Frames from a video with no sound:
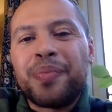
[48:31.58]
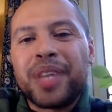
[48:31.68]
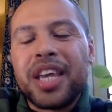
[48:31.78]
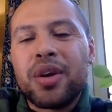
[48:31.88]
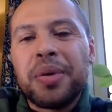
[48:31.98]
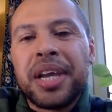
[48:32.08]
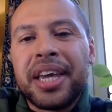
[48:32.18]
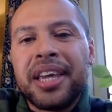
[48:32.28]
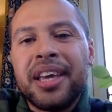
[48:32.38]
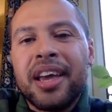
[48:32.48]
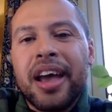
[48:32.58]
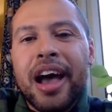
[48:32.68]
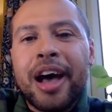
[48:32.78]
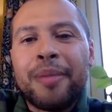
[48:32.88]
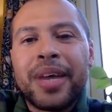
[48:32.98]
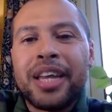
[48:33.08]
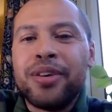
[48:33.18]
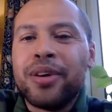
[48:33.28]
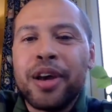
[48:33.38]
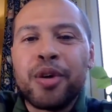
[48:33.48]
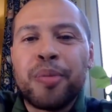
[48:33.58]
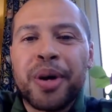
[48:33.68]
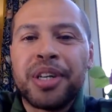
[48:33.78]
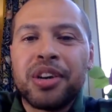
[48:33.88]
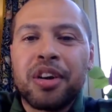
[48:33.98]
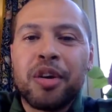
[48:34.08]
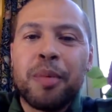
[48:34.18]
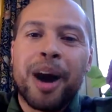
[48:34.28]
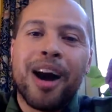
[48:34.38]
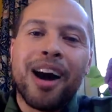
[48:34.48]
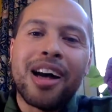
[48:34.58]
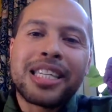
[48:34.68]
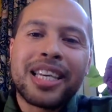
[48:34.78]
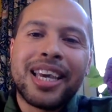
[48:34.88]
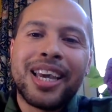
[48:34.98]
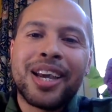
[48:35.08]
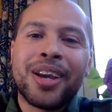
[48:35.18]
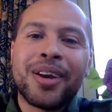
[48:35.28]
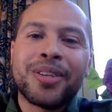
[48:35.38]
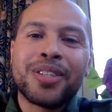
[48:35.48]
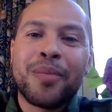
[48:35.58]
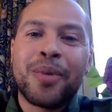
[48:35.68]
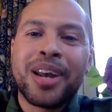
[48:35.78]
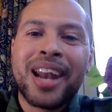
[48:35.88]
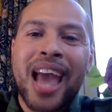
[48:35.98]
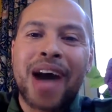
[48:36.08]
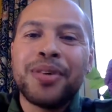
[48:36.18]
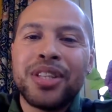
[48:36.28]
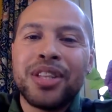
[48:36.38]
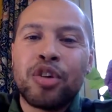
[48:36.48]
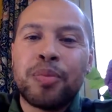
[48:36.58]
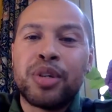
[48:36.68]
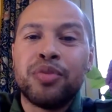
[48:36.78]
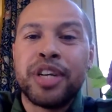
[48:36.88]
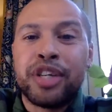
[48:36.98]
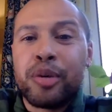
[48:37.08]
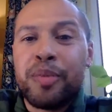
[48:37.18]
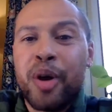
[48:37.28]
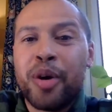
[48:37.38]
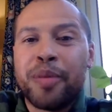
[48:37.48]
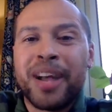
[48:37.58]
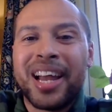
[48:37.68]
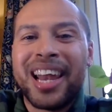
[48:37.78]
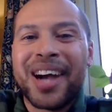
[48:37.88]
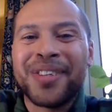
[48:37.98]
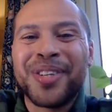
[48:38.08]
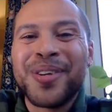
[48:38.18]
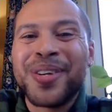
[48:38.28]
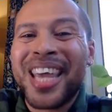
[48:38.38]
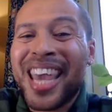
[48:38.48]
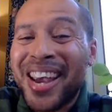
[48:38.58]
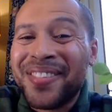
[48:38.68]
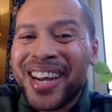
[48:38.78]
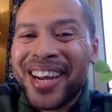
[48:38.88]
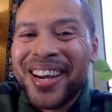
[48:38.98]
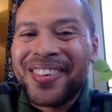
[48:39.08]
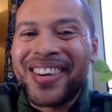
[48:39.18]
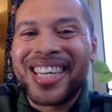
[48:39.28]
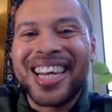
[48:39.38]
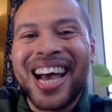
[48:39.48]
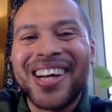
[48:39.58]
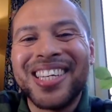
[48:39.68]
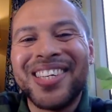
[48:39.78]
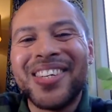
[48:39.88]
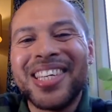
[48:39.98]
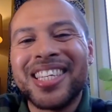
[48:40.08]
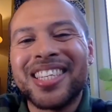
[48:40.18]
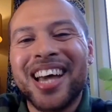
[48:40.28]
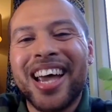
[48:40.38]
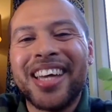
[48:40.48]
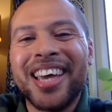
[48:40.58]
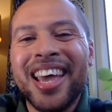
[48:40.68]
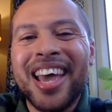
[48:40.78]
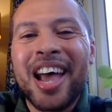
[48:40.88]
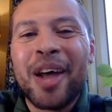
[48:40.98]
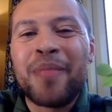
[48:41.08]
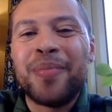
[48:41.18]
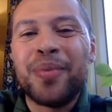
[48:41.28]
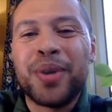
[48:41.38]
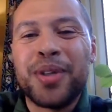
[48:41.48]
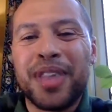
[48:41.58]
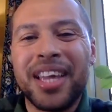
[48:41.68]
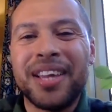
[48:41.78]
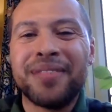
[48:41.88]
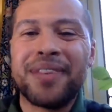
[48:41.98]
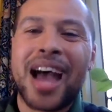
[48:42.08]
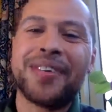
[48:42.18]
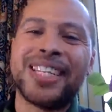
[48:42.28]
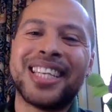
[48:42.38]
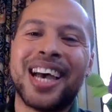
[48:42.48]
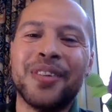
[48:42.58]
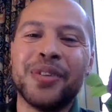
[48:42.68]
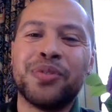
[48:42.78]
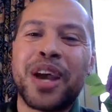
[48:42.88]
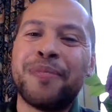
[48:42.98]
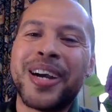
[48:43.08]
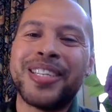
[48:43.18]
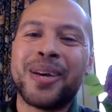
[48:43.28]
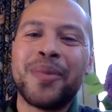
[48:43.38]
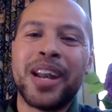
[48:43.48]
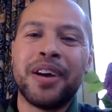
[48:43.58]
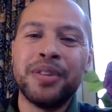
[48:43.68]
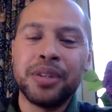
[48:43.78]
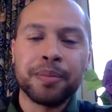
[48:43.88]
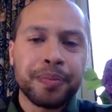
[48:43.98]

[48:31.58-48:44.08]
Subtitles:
Equally, in your local poetry group, asking someone else in the group to read your poem aloud so you can hear it read aloud, and you can decide what you think of how it sounds read by someone else.